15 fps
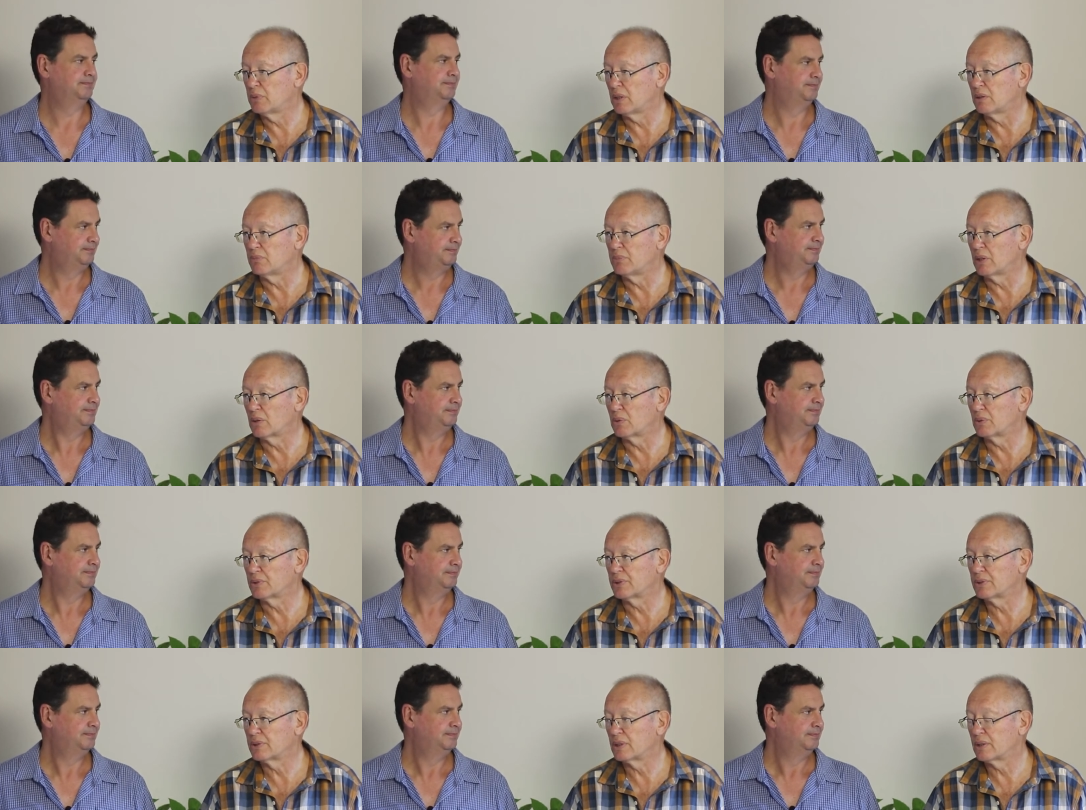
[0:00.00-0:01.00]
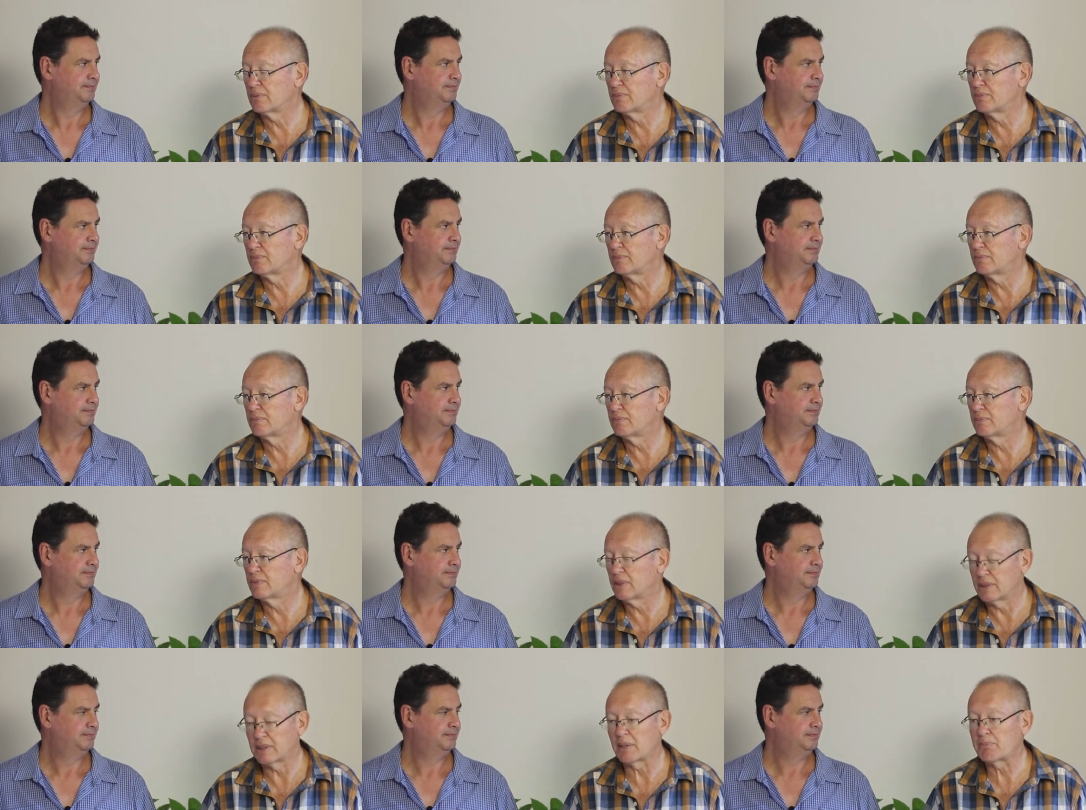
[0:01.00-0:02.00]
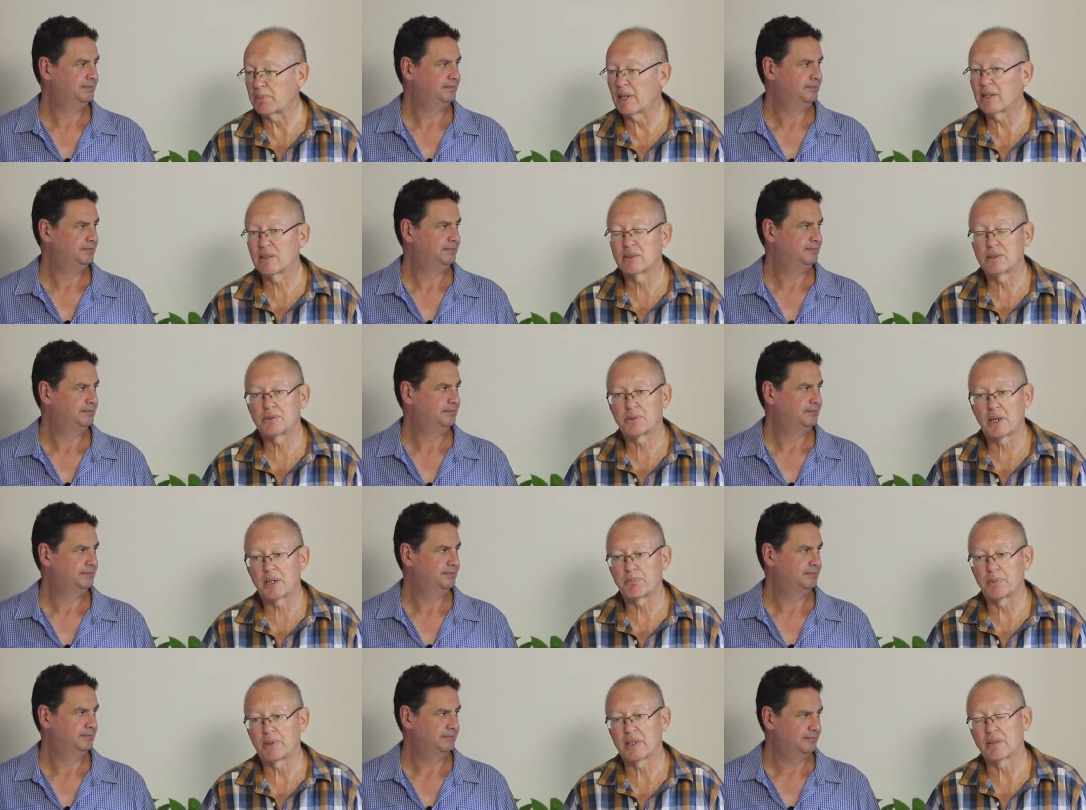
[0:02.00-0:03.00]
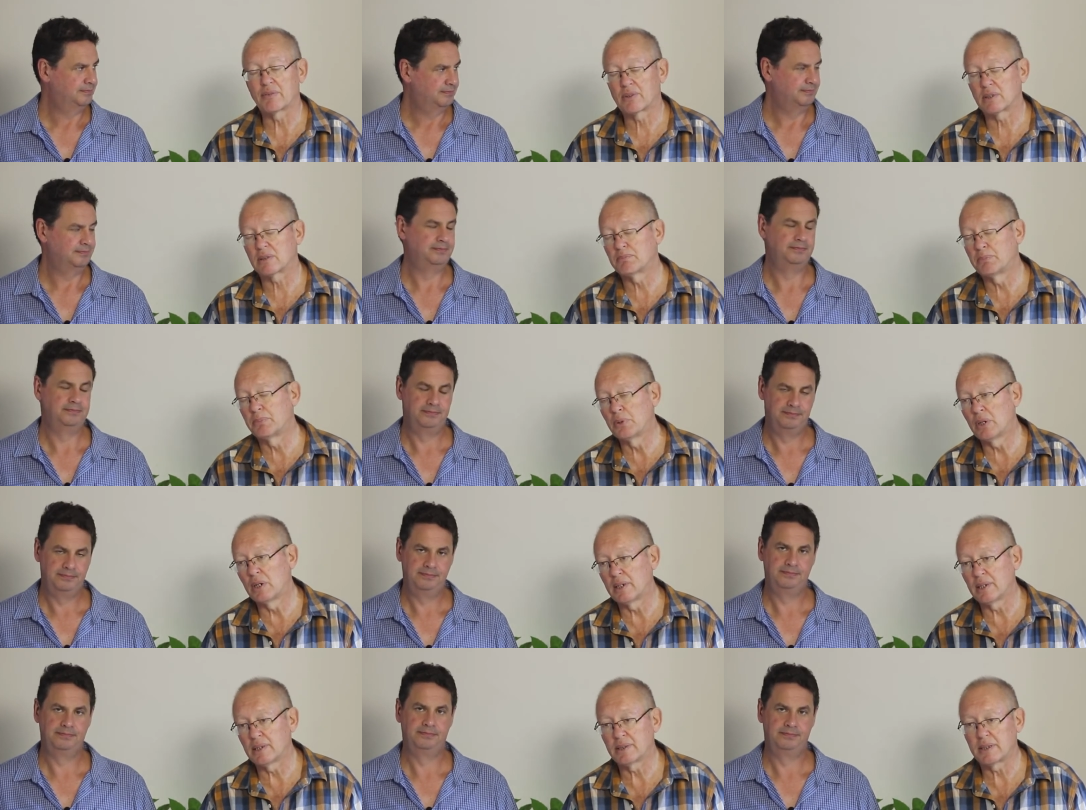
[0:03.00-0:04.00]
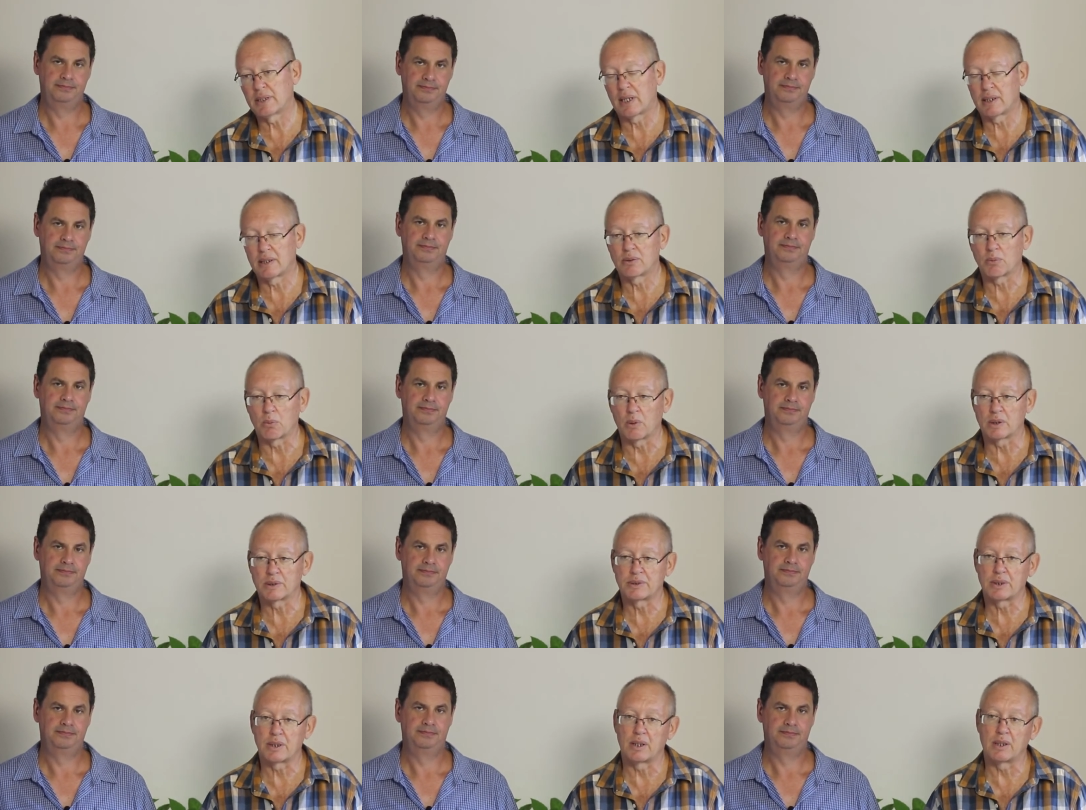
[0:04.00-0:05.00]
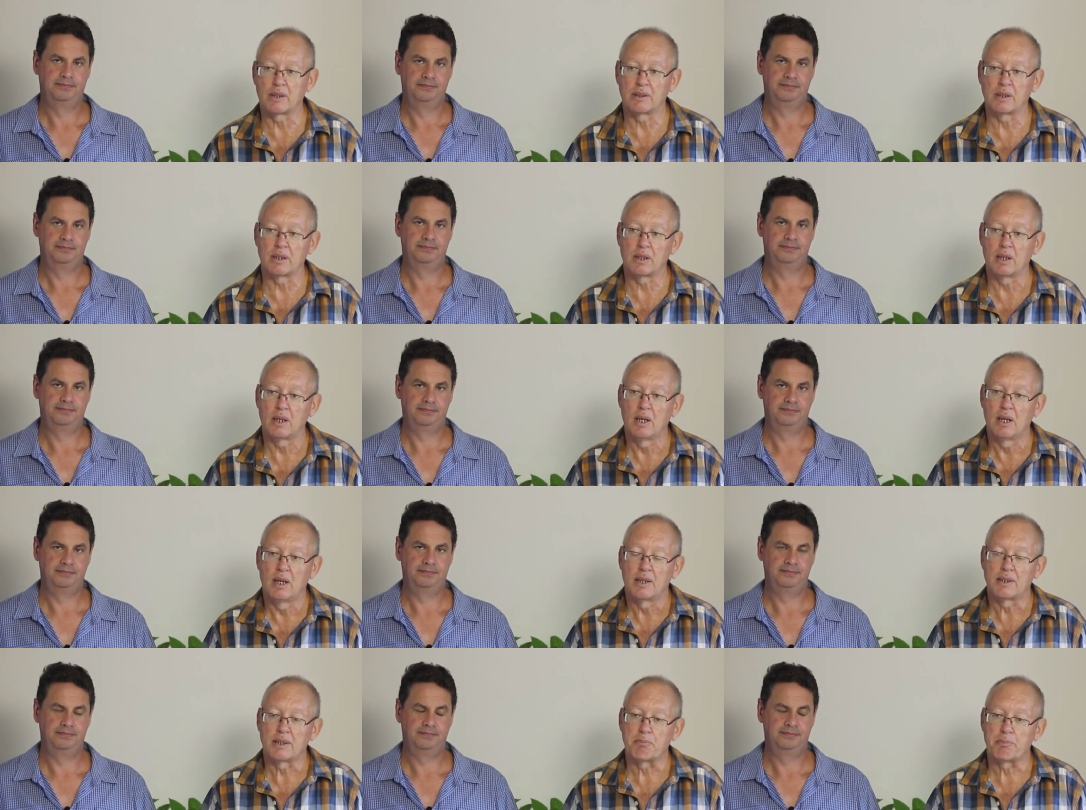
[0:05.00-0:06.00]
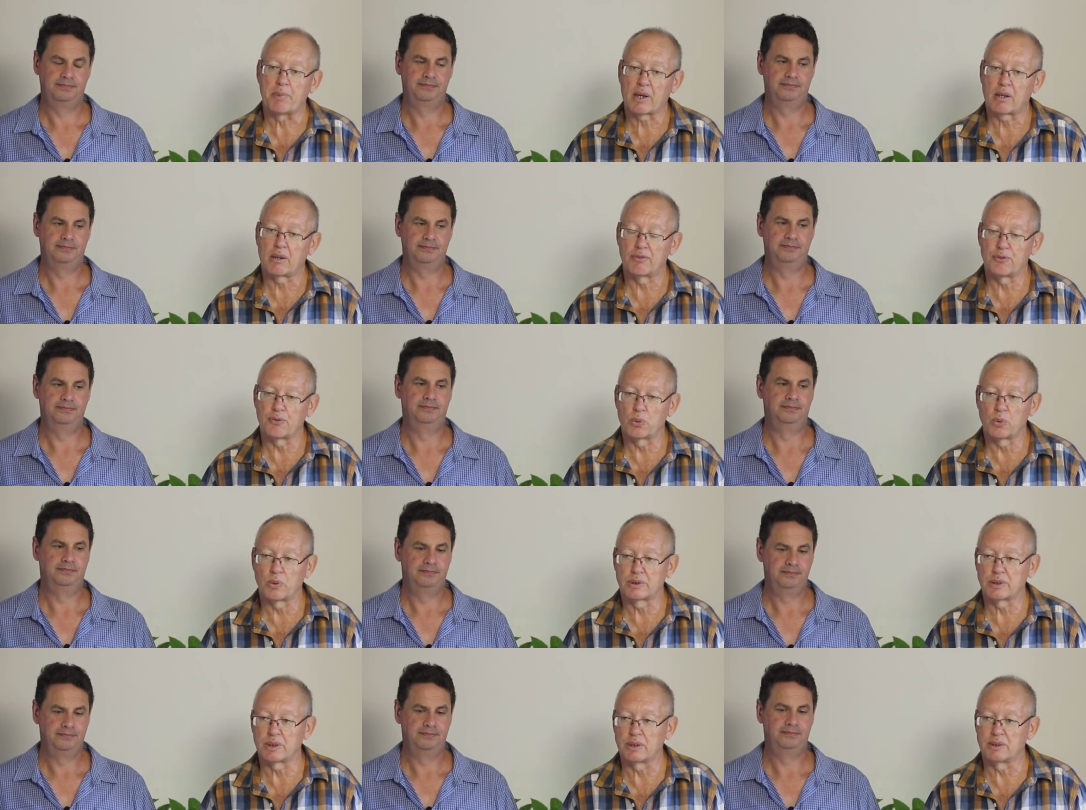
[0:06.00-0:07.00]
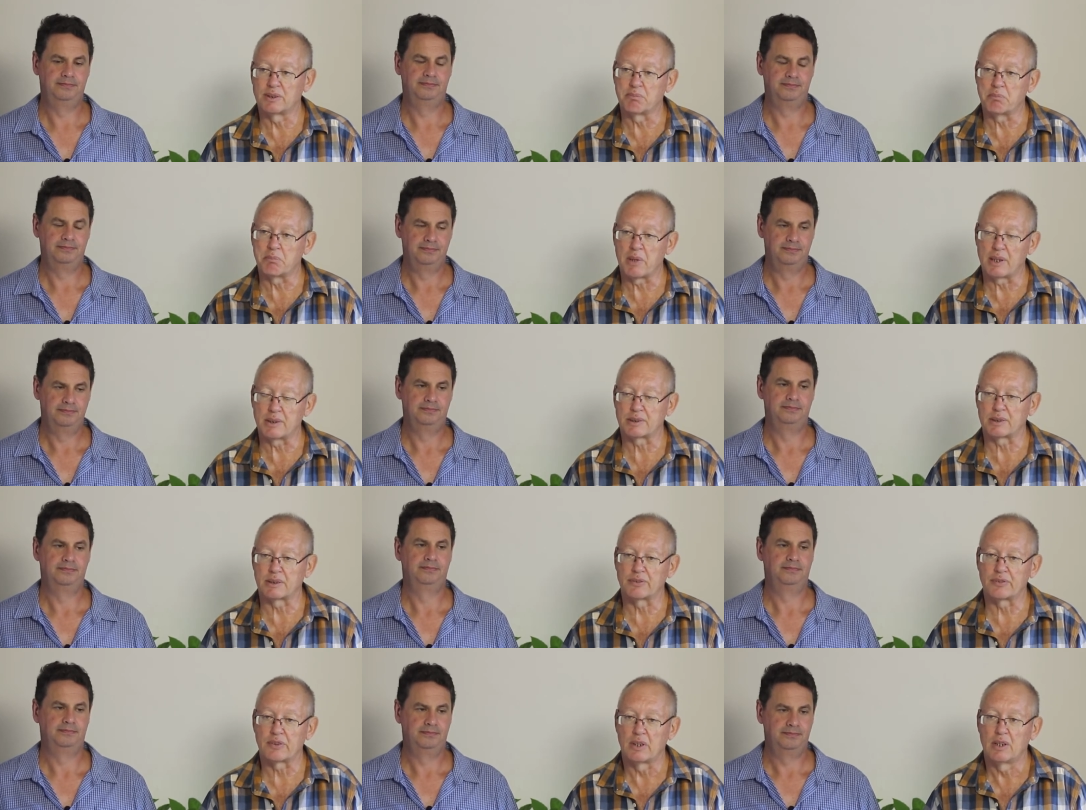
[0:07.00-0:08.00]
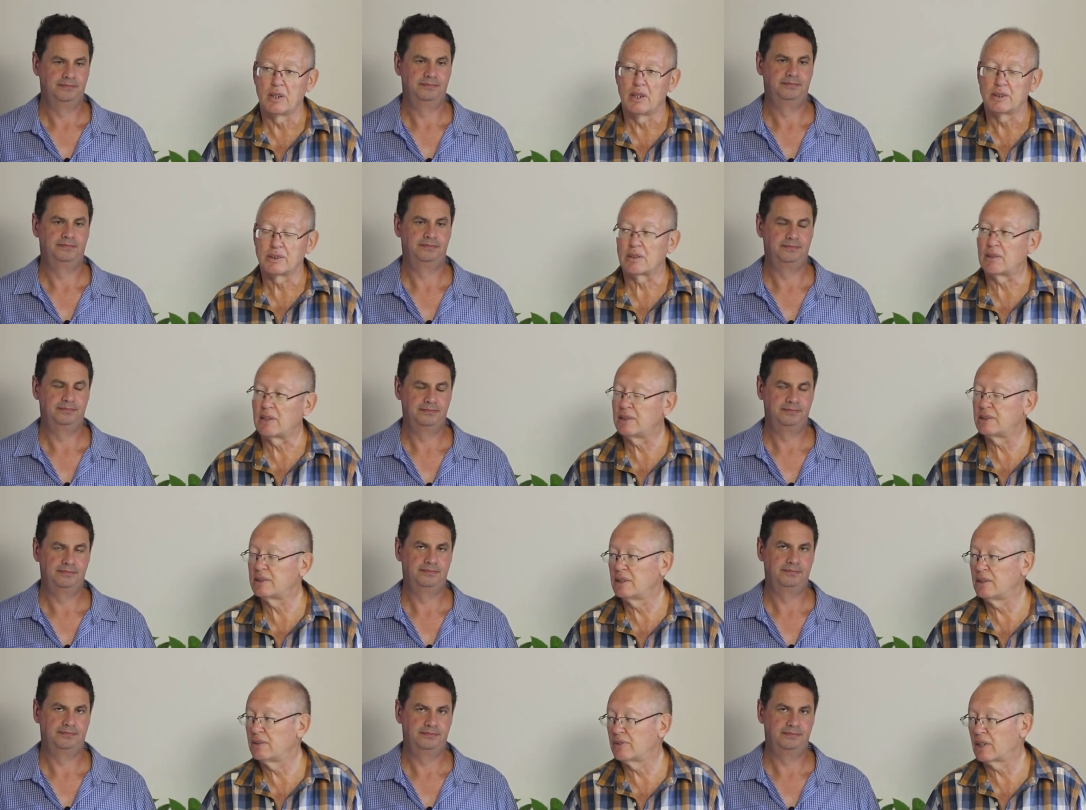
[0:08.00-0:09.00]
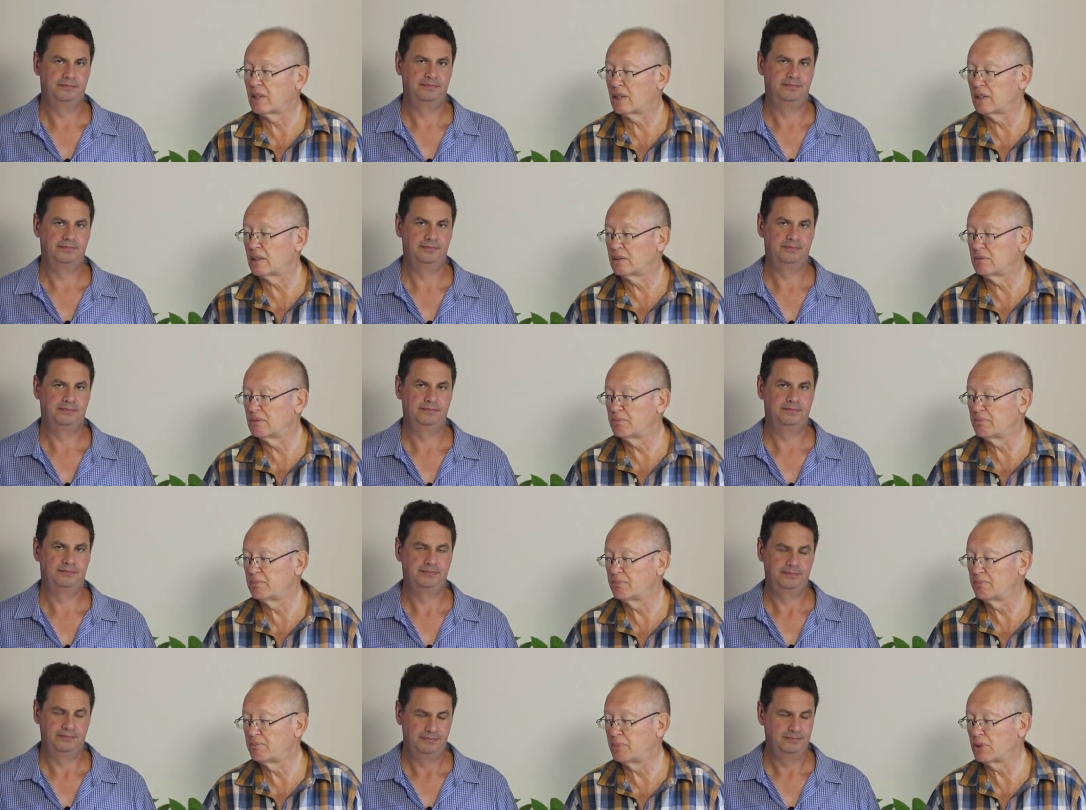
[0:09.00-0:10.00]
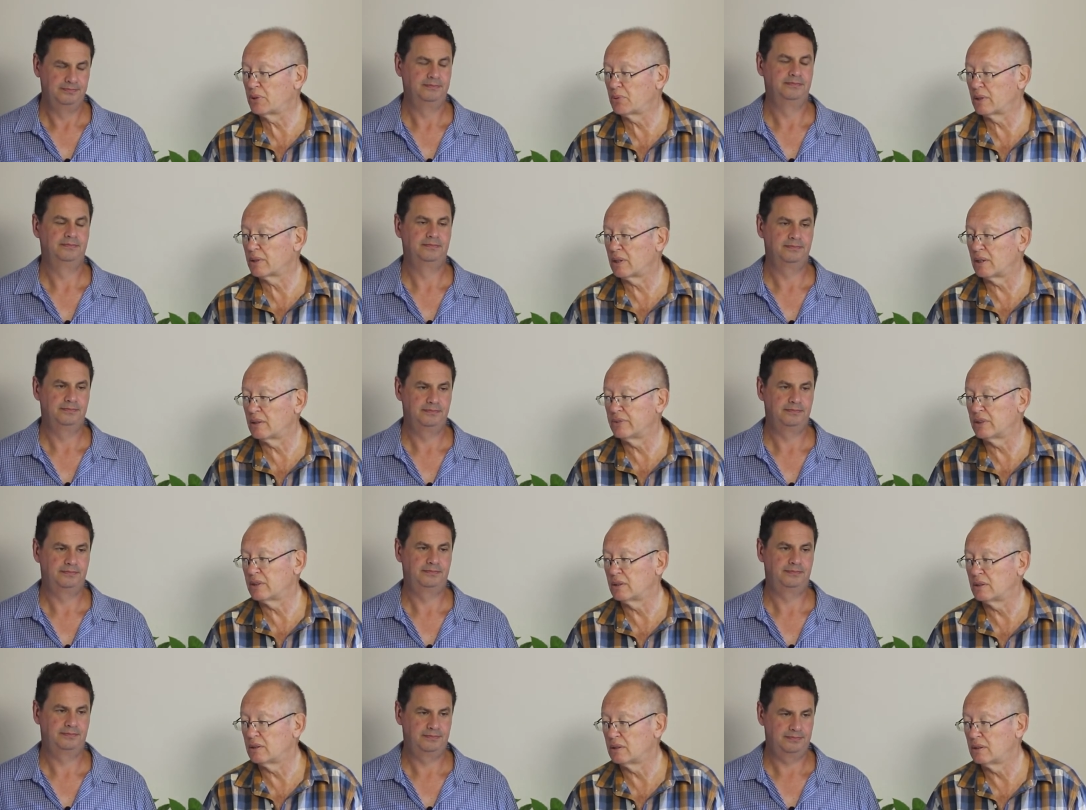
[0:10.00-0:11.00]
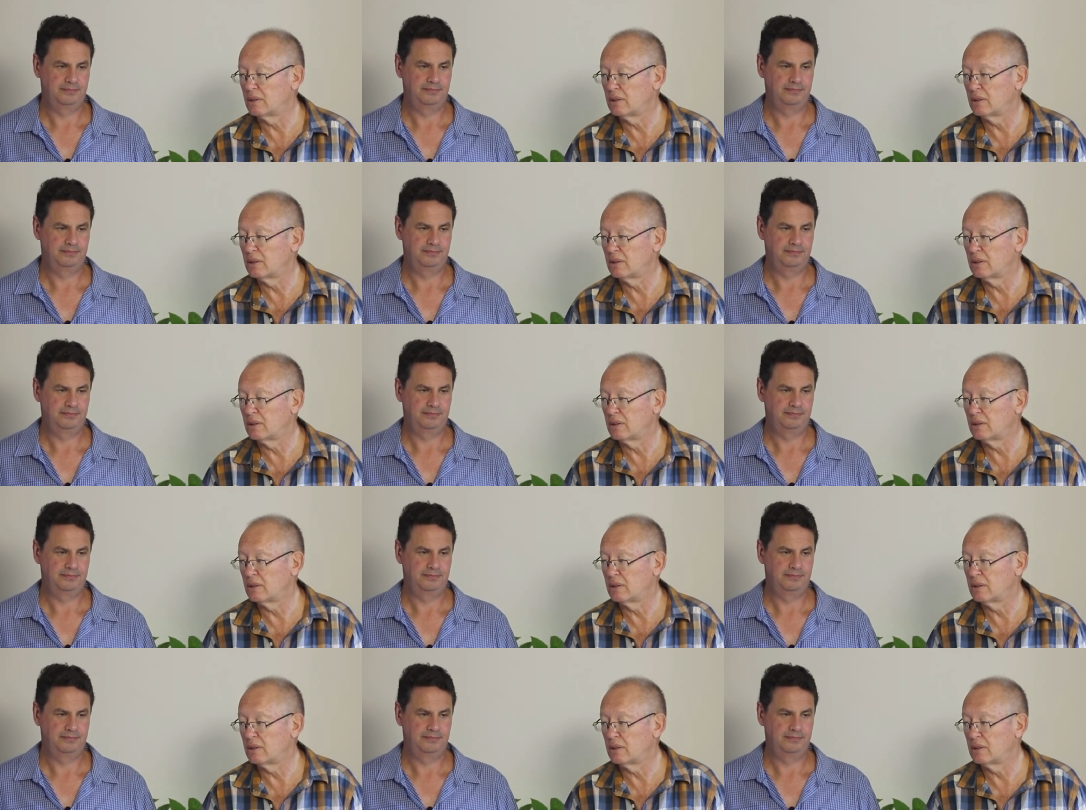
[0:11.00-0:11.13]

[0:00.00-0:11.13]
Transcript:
Speaker 1: me, because um, they're playing good rugby. They've mm. got brilliant talent once again. Their, their back of mm. forwards is massive. So let's see if they can put one over